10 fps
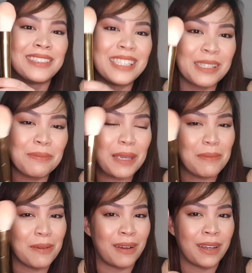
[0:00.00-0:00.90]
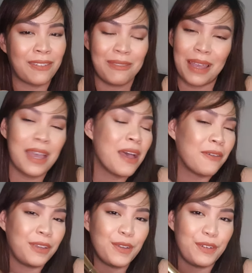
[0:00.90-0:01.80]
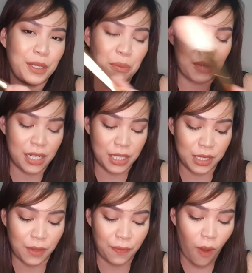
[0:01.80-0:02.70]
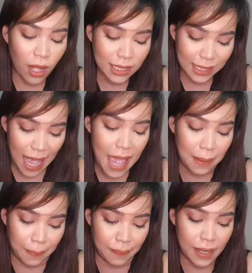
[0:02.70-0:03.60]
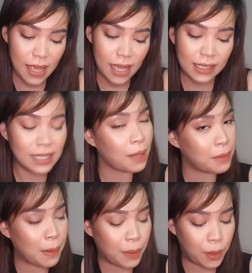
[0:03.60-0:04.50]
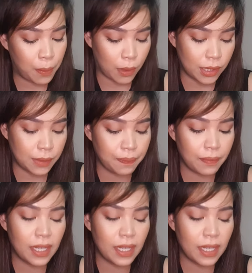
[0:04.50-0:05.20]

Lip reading: This may be one of my favorite brushes of all time. Kasi dami yung purpose.